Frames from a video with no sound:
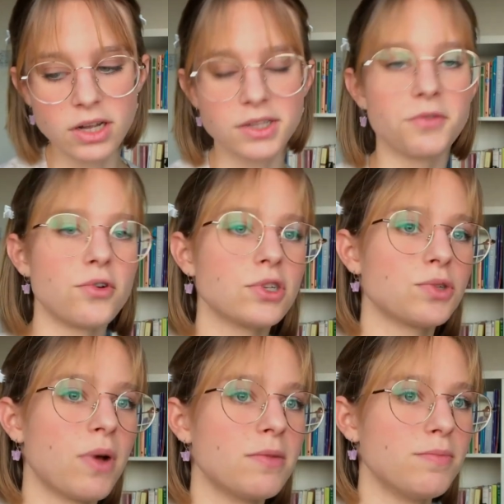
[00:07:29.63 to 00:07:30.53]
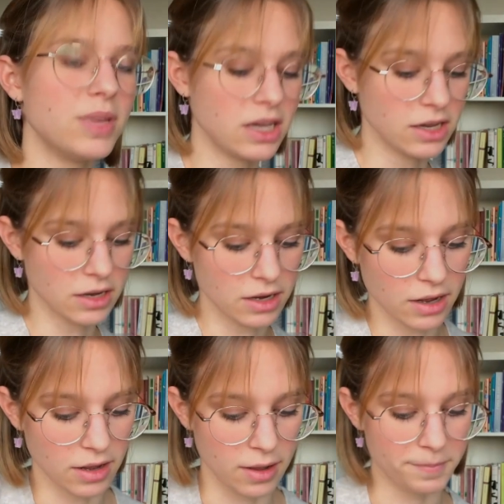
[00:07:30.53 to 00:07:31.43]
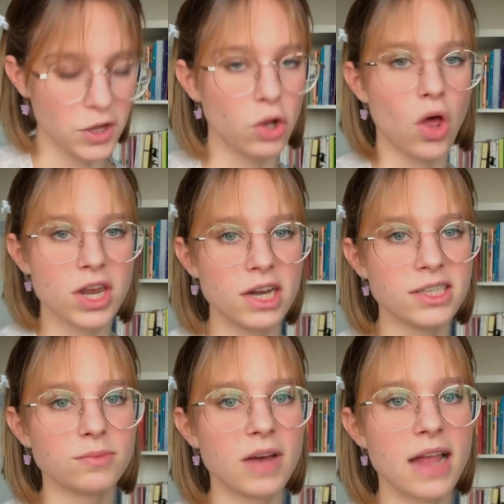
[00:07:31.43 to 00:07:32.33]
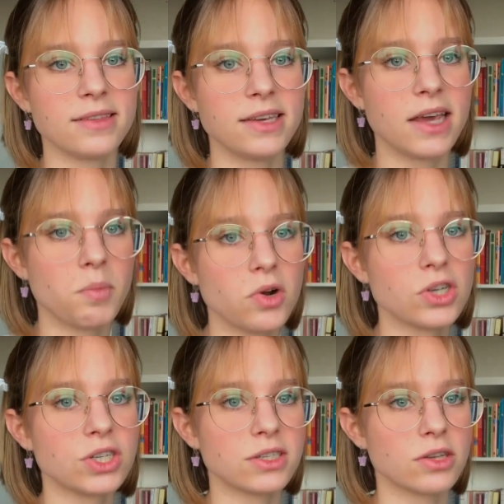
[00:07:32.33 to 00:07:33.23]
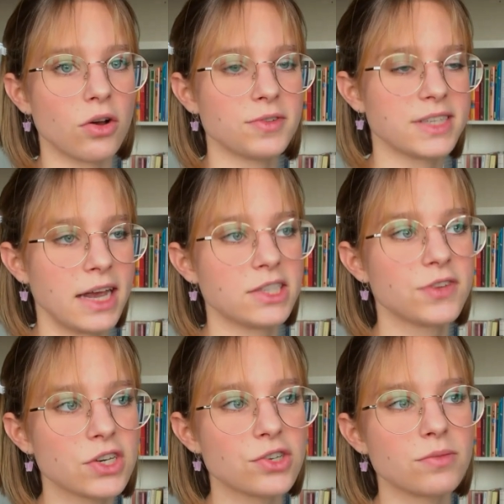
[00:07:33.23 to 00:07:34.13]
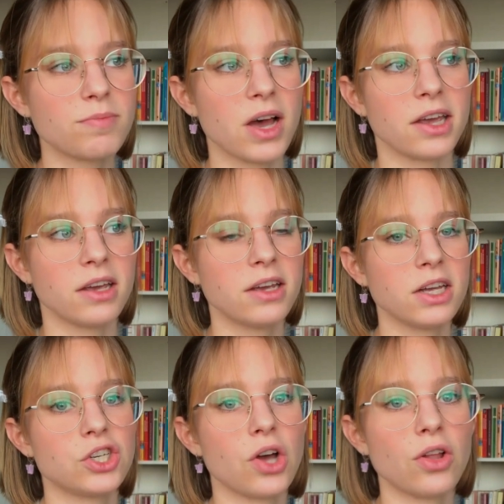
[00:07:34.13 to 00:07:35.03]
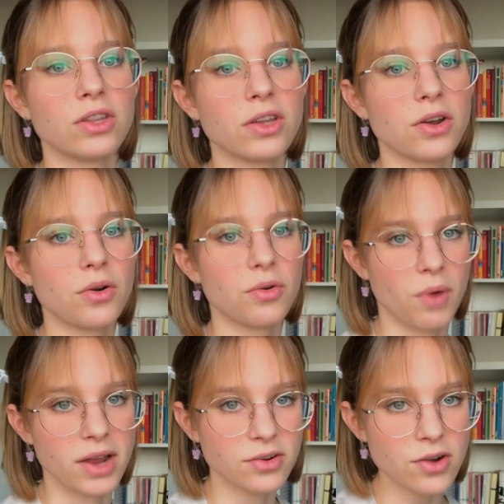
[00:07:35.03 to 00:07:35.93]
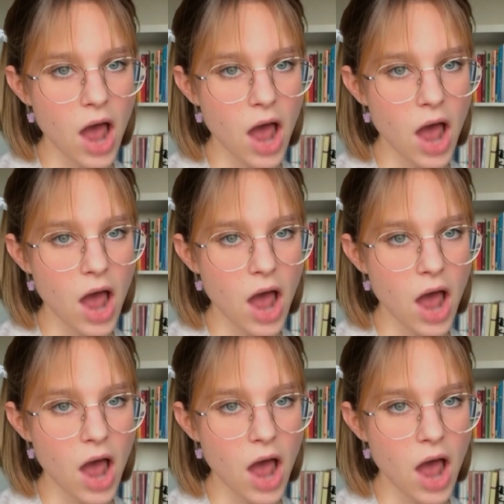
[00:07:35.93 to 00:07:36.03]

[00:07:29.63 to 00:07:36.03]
The first one being Colonialism and the Emergence of Science Fiction by John Rieder,